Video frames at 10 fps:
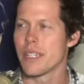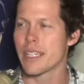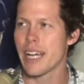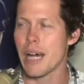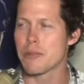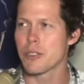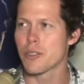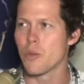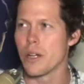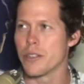captures
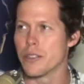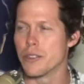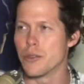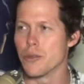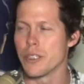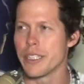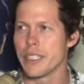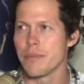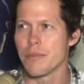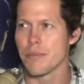what your
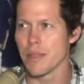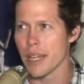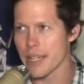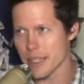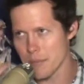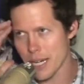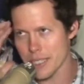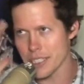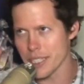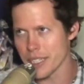dream-like
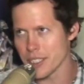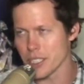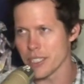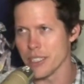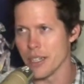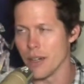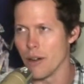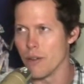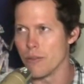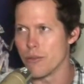imagination
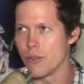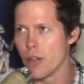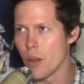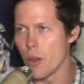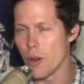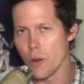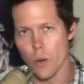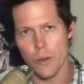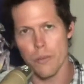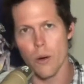of the
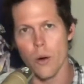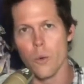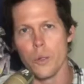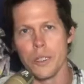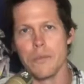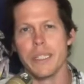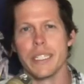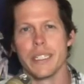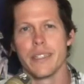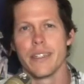North Pole would
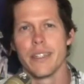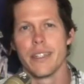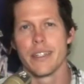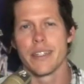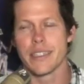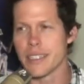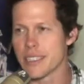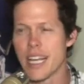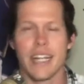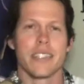be. That's
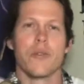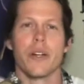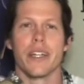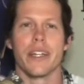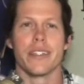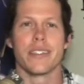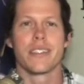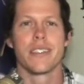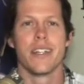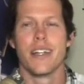exactly what it is.
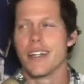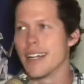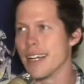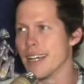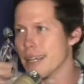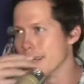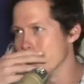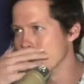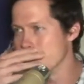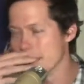
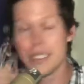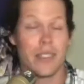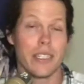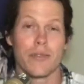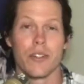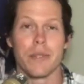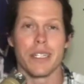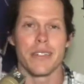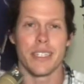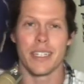And at least that's for me.
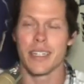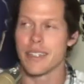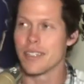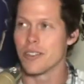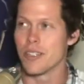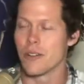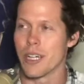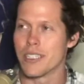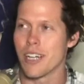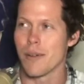And they do a great
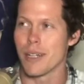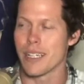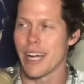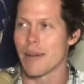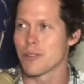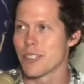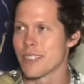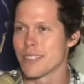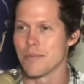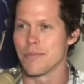job at capturing
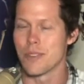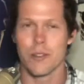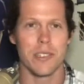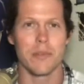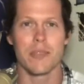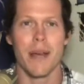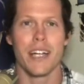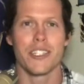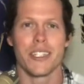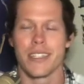some Christmas
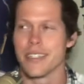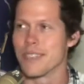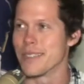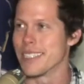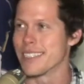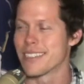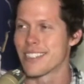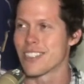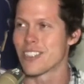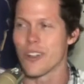magic a little bit. It's
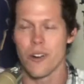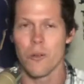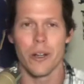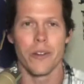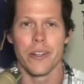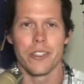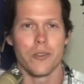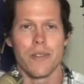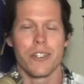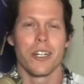just so weird. They're
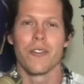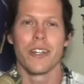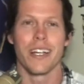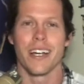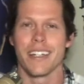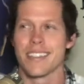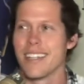drifting over the ice.